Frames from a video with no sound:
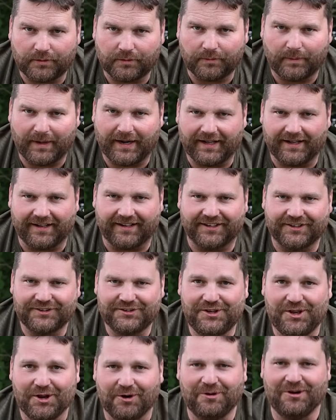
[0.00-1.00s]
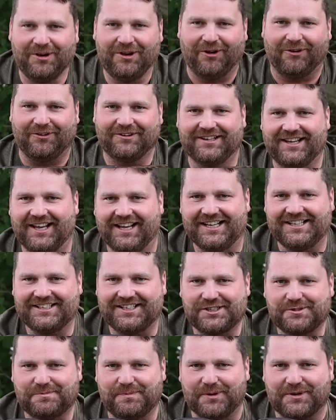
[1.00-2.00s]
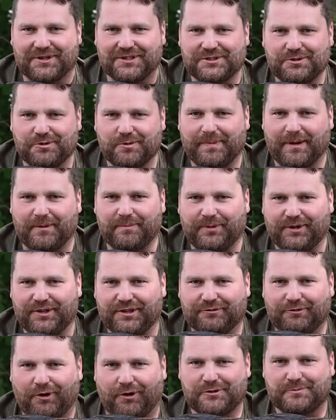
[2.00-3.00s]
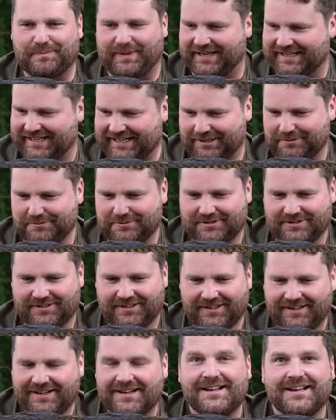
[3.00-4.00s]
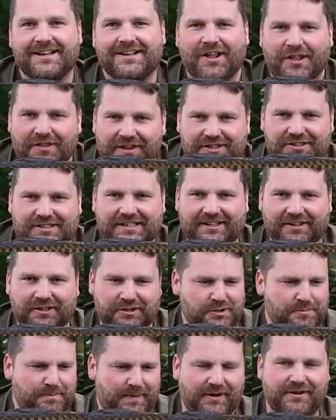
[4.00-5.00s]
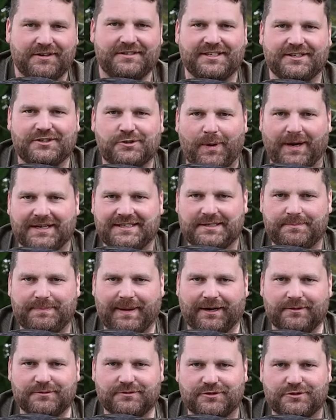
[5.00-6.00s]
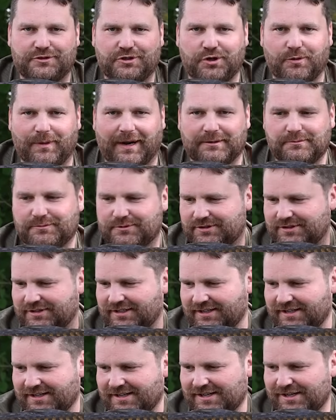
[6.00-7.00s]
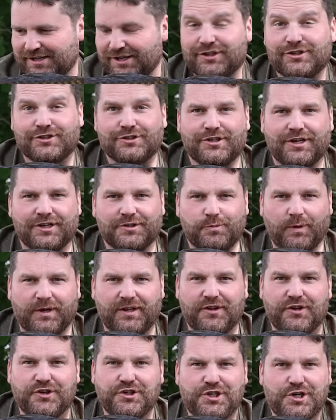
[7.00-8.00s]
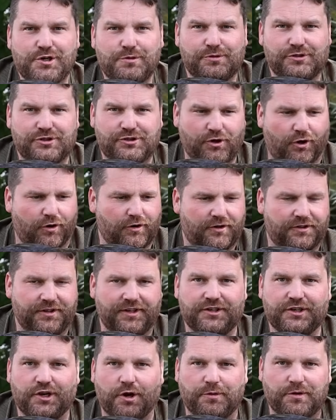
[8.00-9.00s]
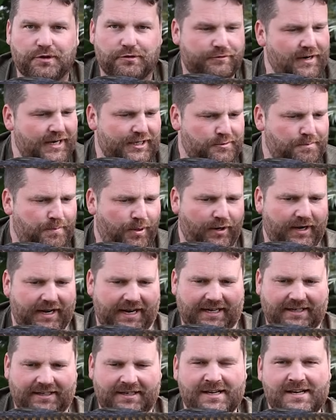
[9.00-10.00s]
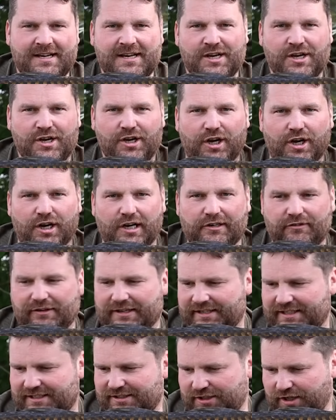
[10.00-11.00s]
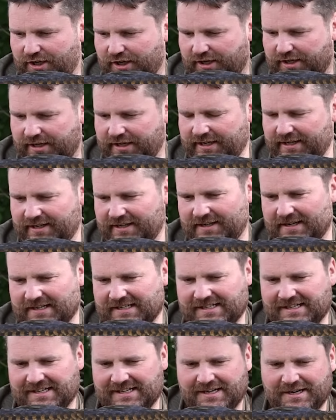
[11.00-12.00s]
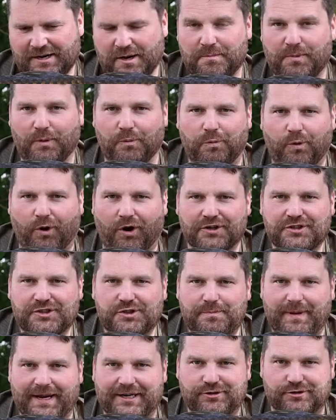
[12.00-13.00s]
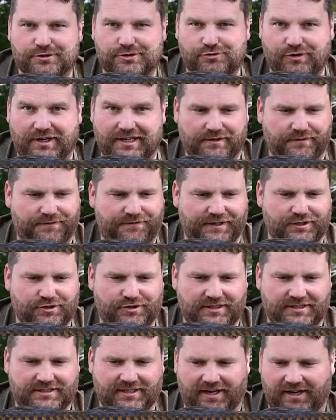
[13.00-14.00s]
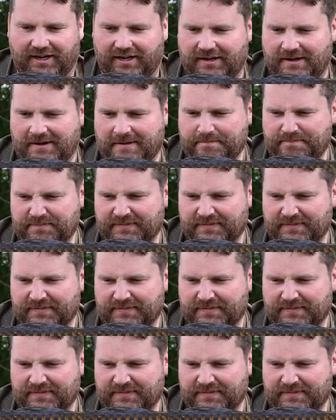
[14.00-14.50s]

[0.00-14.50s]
Well, no longer had I spoken to you about putting the rods back out. This little spirited 20 pounds and 2 ounce is one of the new stock that the owner Rich put in earlier in this year. But what a special strain of fish these are.